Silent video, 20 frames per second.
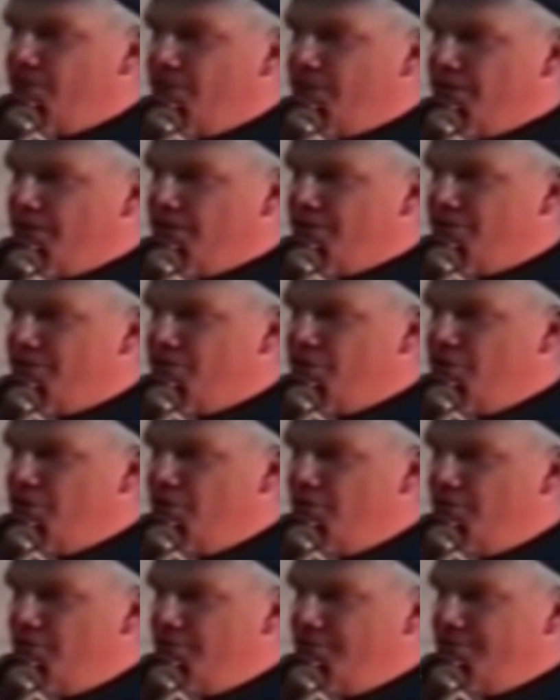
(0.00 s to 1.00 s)
quite a bundle of
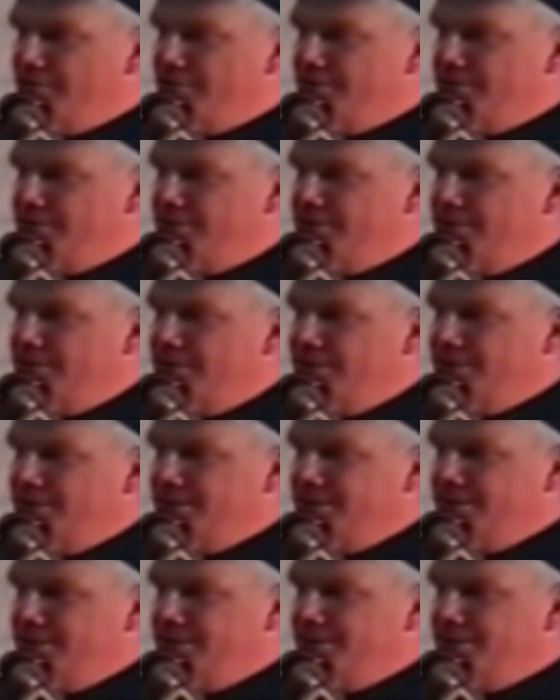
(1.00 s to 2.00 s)
dough,
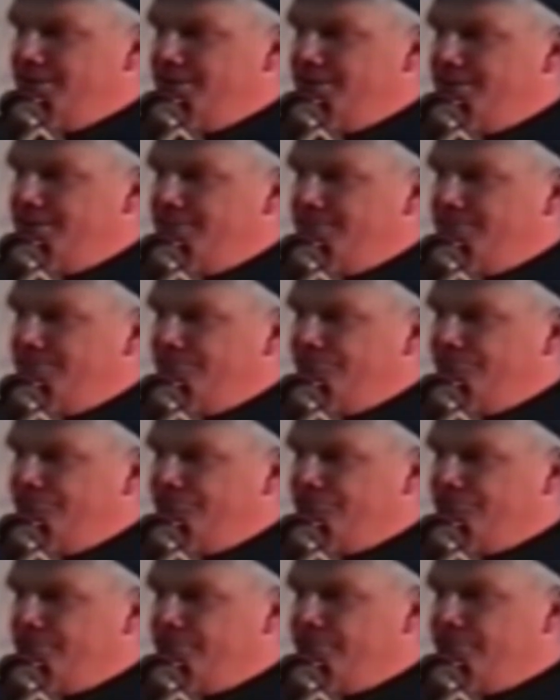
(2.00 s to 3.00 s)
and and uh,
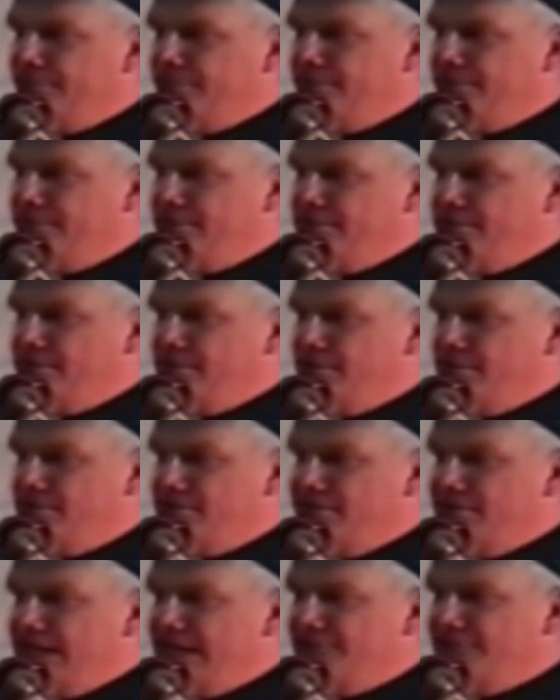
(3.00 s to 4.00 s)
some of it in
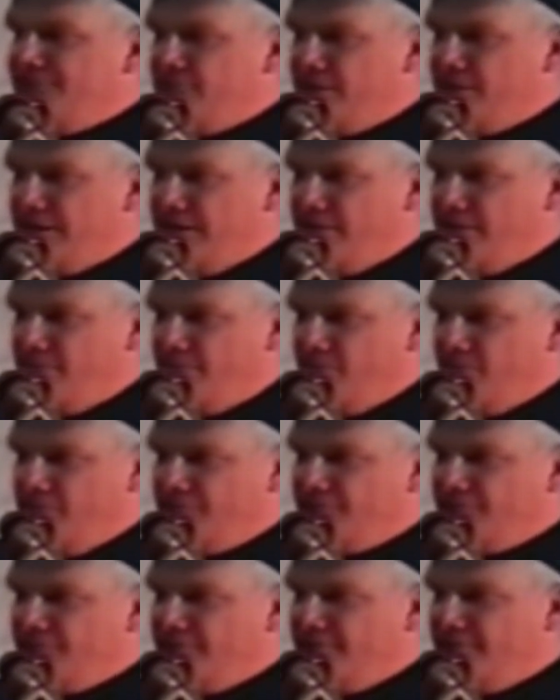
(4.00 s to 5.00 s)
our tax money, but
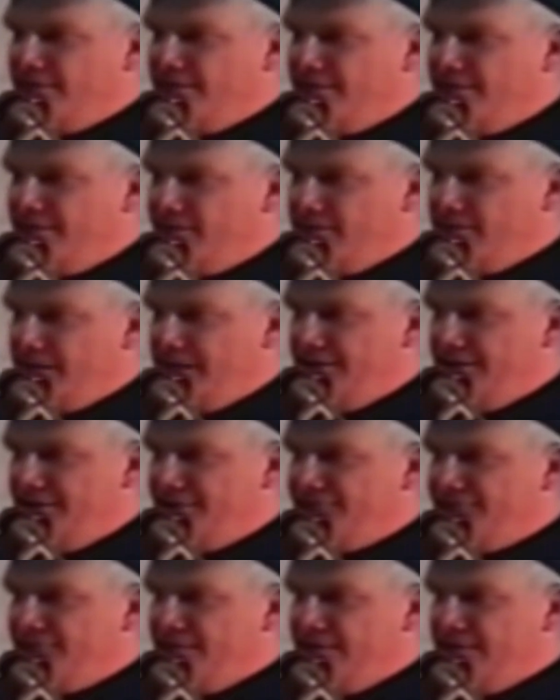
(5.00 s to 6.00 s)
most of it in
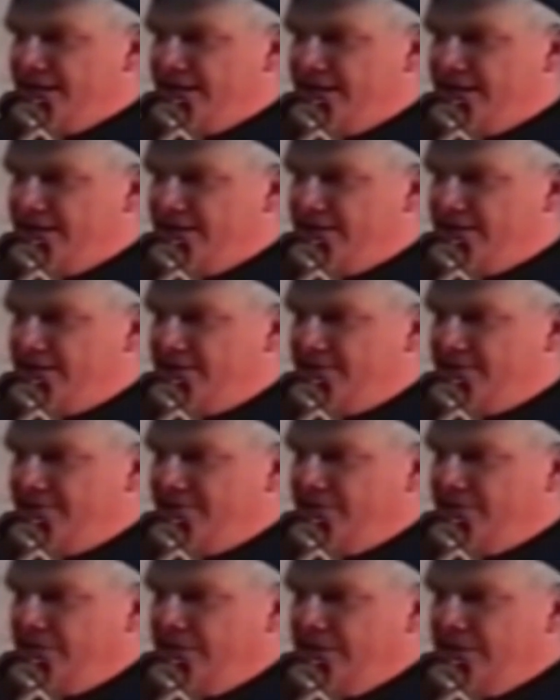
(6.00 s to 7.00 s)
clandestine
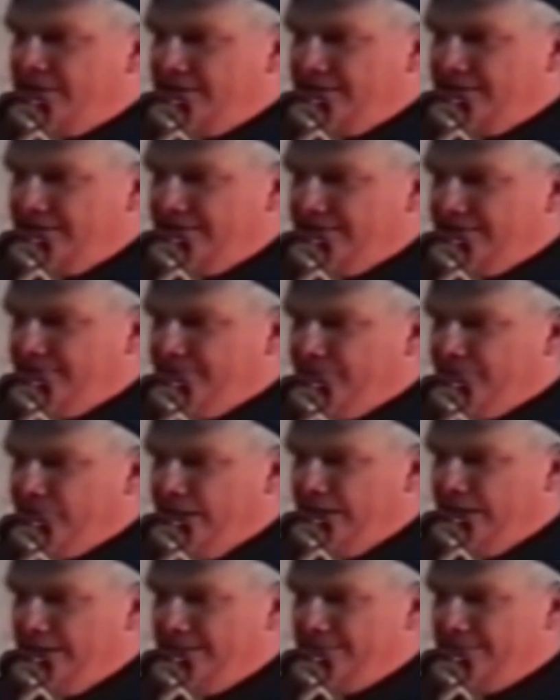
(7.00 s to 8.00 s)
uh,
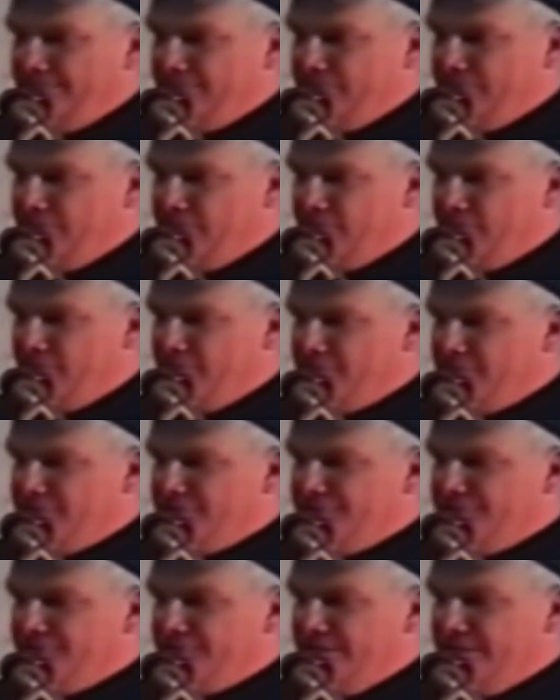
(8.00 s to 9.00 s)
uh,
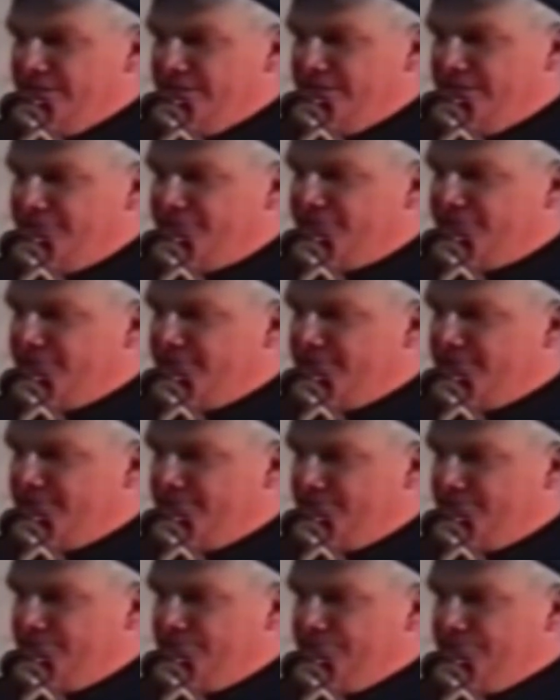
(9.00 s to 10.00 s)
approaches, and that's
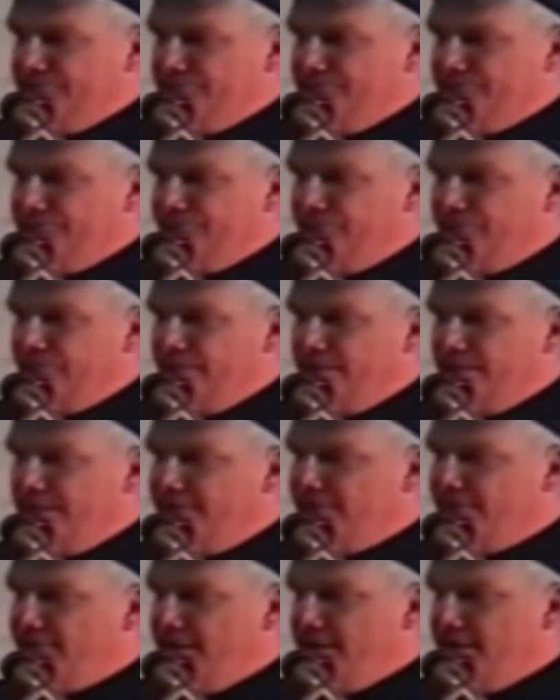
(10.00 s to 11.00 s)

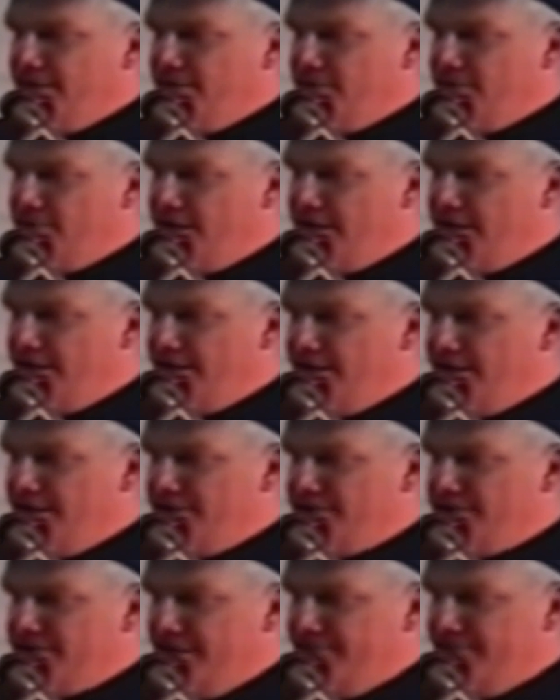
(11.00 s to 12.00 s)
definitely undermining the
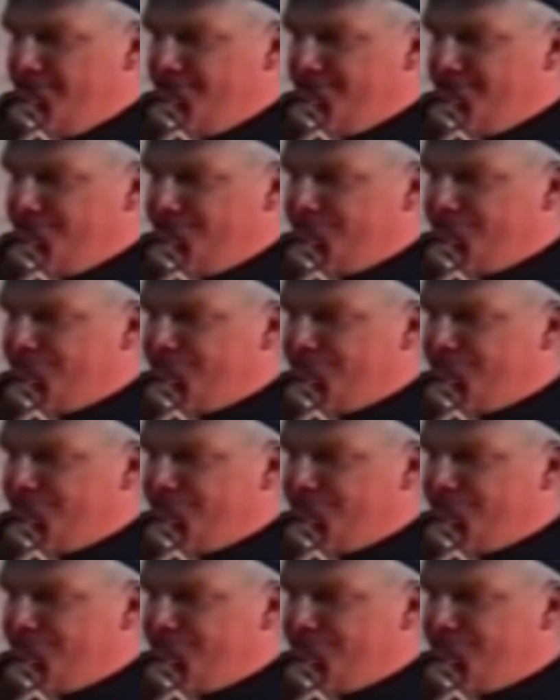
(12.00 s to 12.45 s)
country.